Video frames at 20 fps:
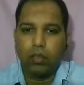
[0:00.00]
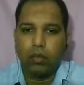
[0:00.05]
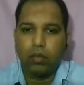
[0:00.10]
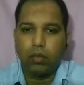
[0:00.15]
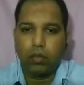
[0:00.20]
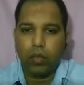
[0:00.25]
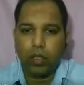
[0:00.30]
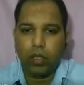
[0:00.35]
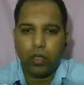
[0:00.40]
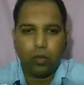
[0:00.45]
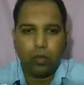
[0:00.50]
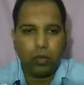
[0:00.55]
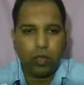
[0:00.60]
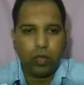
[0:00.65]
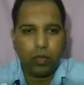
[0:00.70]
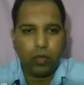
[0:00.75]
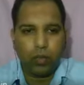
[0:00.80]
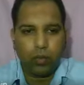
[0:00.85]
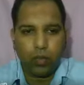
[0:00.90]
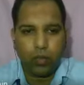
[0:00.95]
where you
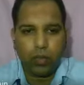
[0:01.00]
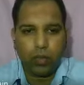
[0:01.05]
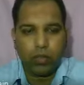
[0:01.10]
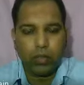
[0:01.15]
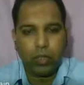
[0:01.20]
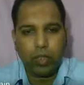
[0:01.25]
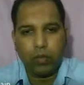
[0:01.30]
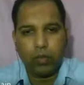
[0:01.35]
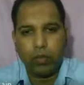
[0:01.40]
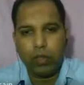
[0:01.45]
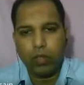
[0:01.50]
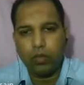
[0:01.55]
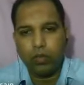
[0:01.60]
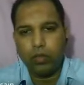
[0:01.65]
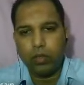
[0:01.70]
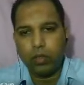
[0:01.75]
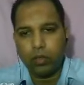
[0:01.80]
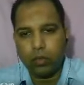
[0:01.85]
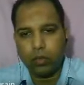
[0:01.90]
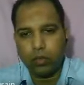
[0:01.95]
can work safely
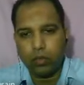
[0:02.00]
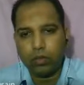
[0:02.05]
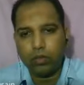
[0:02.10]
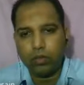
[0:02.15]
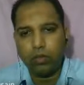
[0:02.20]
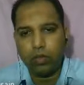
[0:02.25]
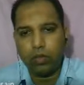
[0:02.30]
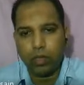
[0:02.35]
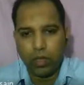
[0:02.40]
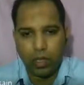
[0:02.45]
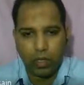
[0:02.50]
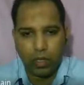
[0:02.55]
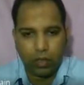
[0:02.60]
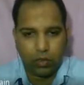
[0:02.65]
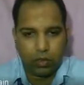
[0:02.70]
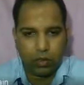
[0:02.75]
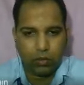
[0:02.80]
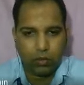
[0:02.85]
with those organisms.